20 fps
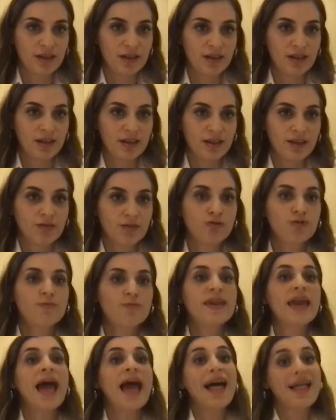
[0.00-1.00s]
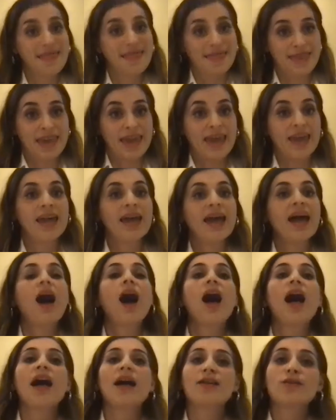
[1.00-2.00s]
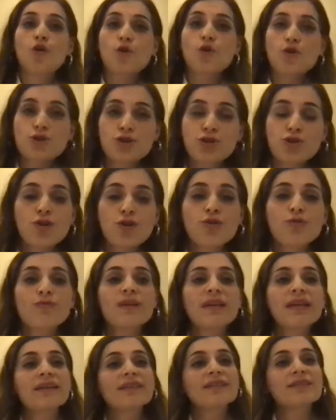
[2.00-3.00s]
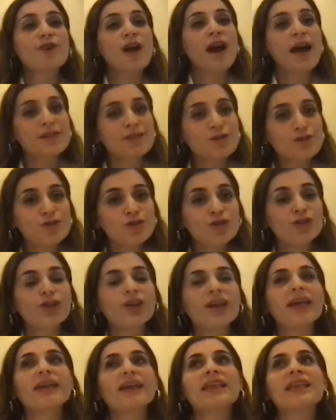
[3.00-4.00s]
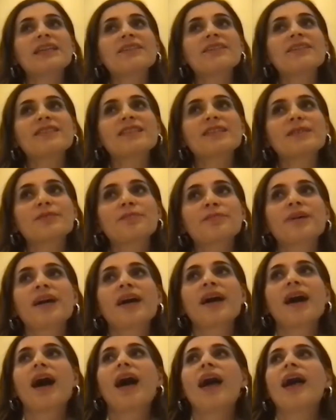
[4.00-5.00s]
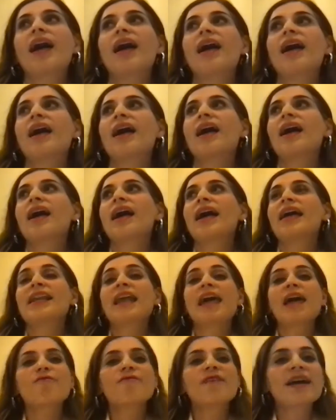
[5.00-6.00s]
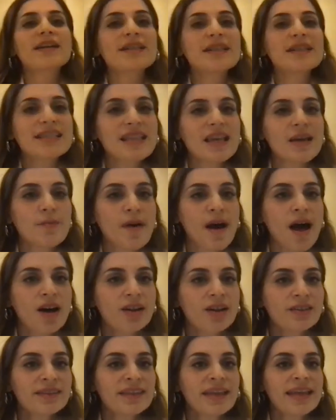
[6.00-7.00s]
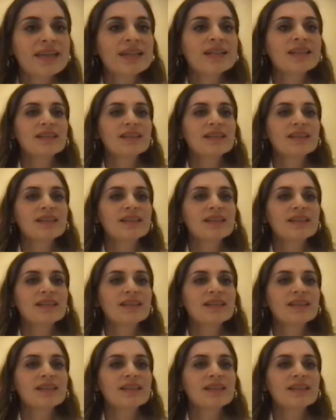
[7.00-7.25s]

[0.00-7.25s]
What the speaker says: to be healthy. And also we try to give them an awareness about their